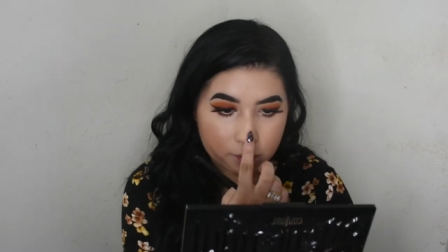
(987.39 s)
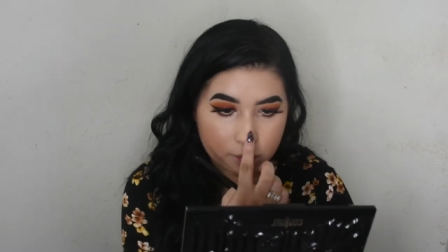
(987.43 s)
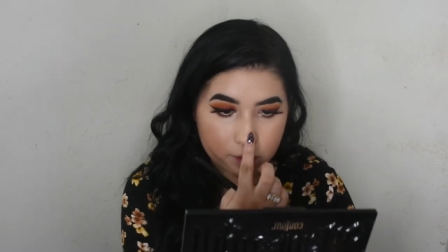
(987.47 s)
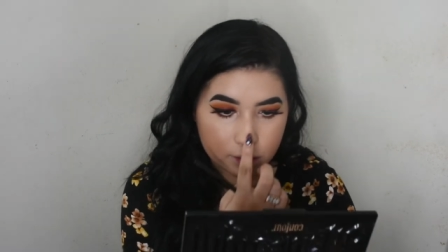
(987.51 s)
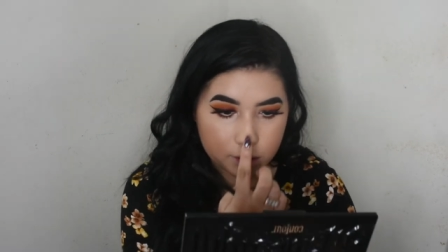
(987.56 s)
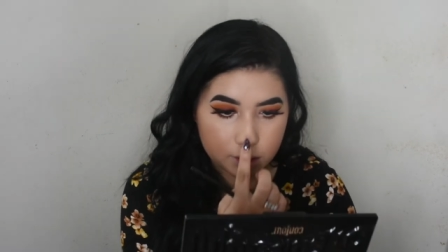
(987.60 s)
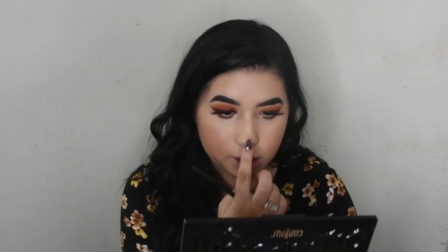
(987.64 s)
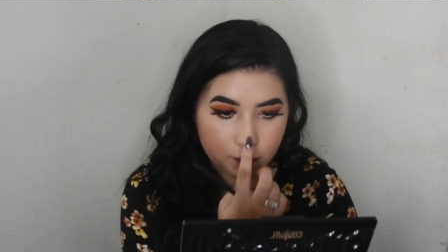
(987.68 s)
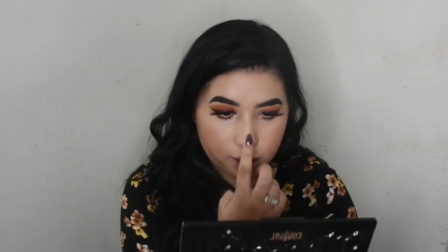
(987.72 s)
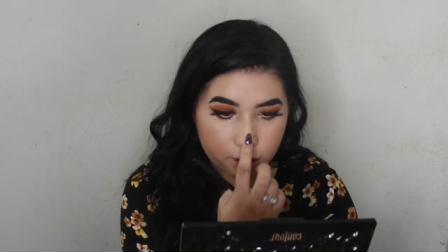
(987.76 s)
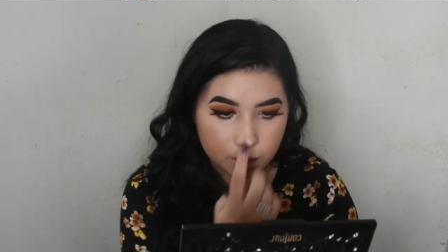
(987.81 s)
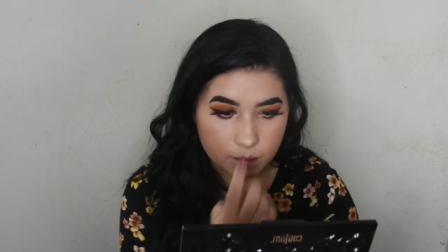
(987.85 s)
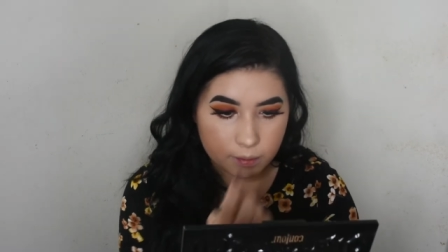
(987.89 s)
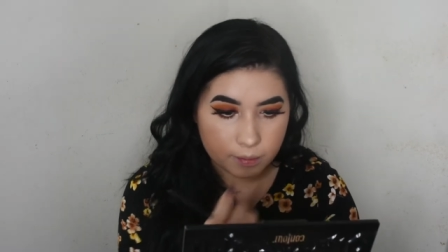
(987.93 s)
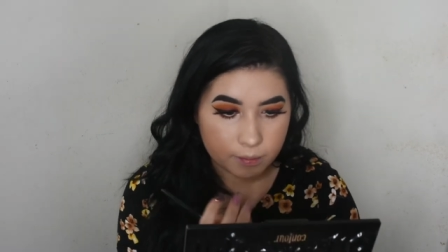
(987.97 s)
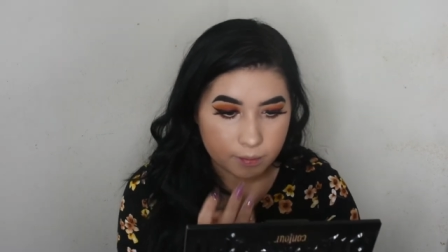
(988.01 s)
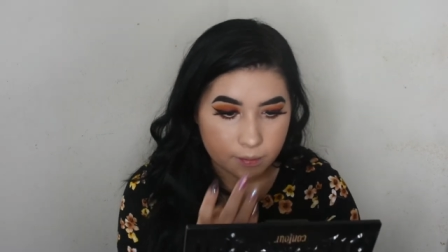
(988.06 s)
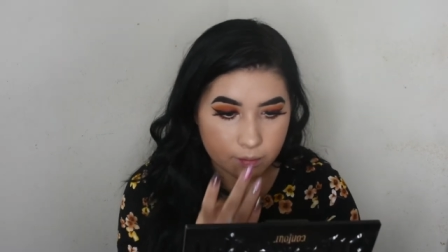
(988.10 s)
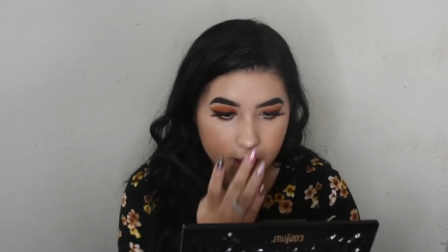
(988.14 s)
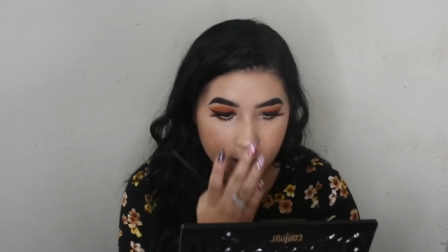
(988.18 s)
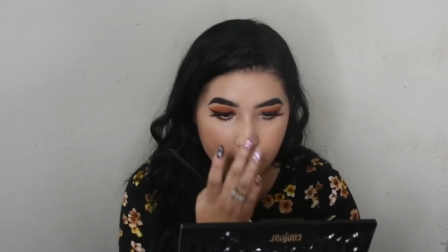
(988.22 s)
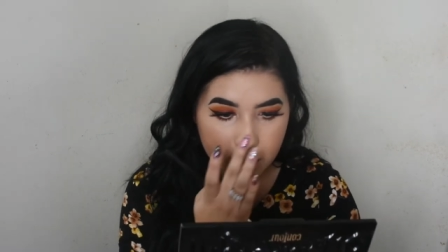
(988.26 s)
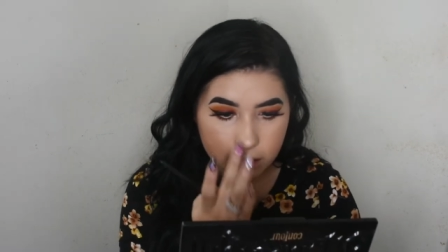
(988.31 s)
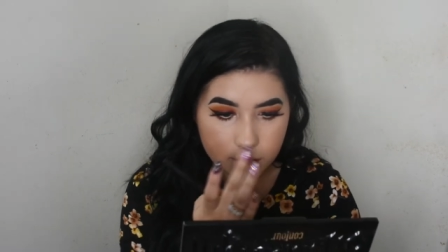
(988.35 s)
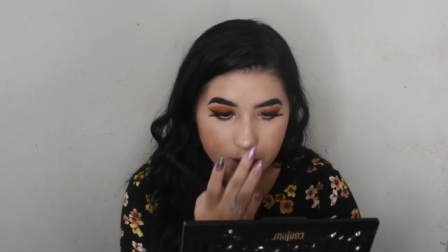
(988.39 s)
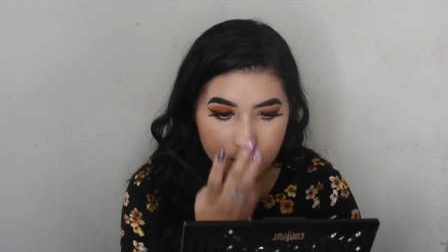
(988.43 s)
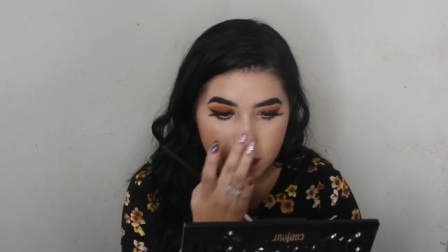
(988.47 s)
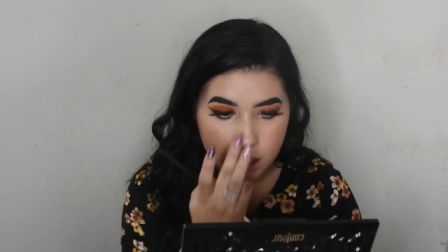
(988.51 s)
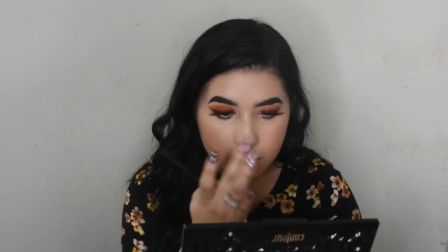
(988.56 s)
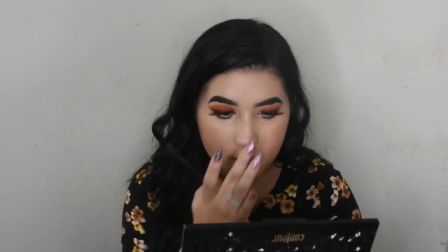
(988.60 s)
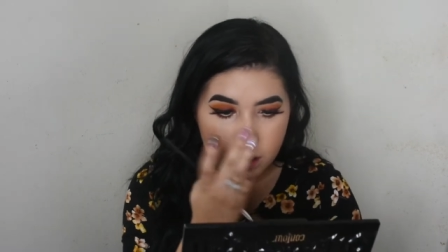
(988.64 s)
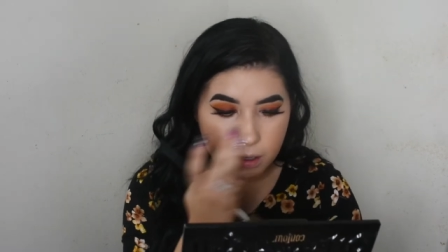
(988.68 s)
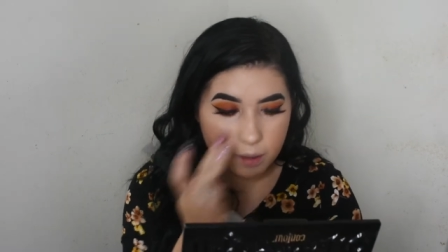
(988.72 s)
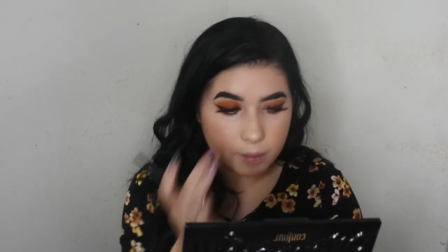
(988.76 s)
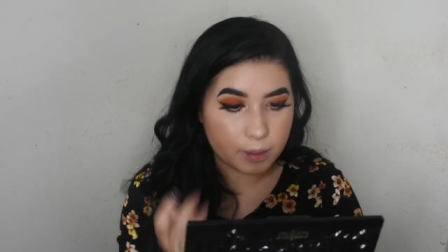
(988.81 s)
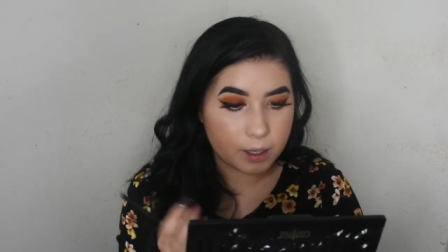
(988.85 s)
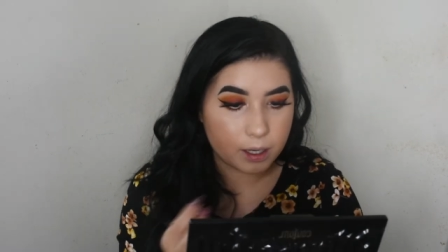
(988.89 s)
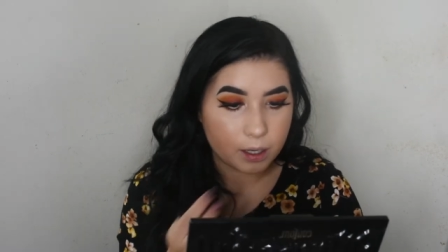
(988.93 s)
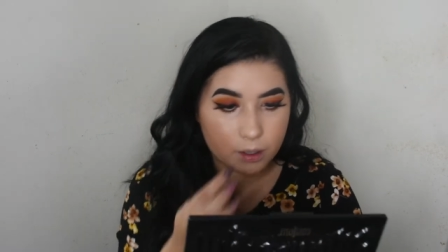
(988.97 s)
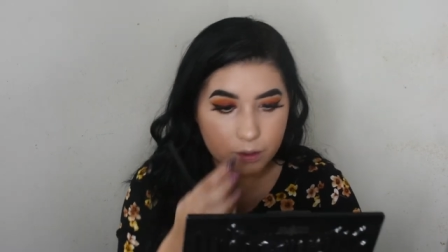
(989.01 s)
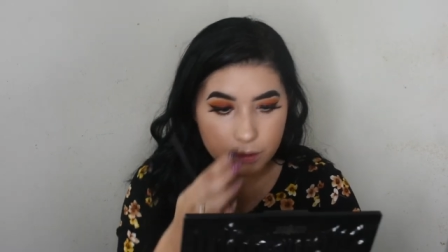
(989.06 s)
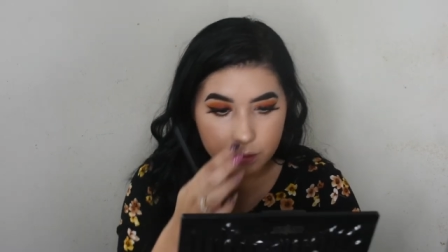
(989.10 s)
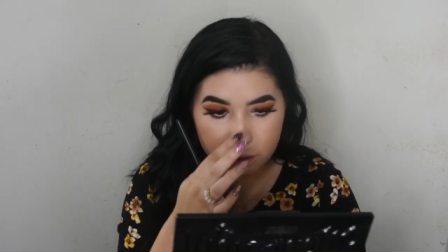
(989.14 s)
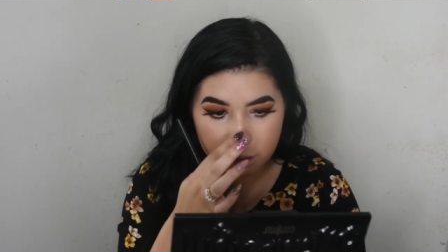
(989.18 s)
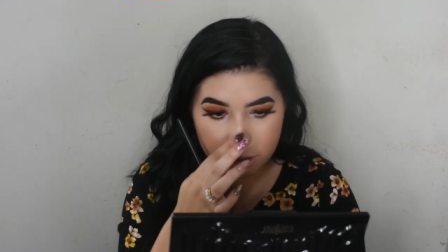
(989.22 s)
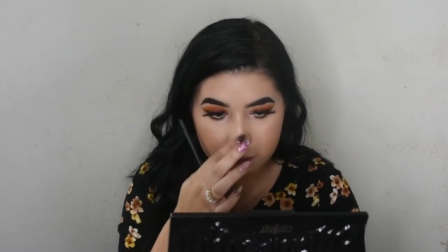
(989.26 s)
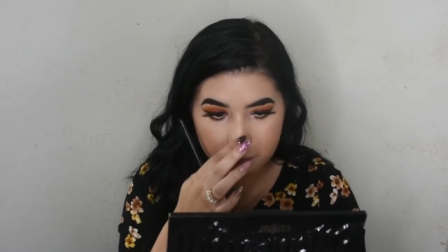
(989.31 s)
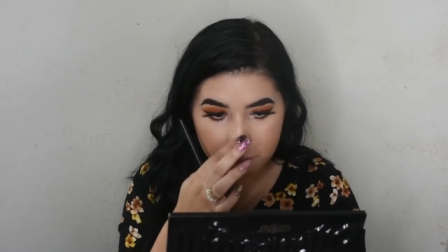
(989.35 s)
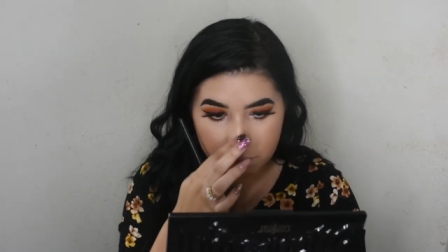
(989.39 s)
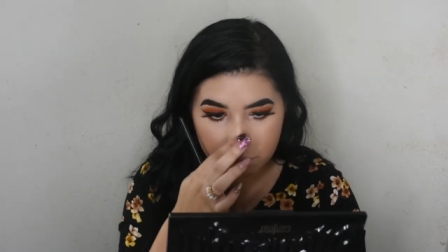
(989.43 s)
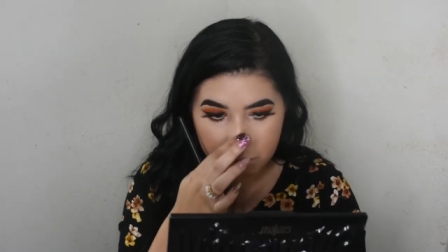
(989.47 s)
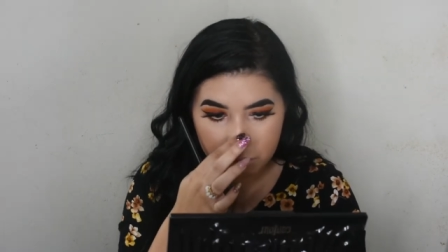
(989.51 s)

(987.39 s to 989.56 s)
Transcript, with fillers: just like a dot on my nose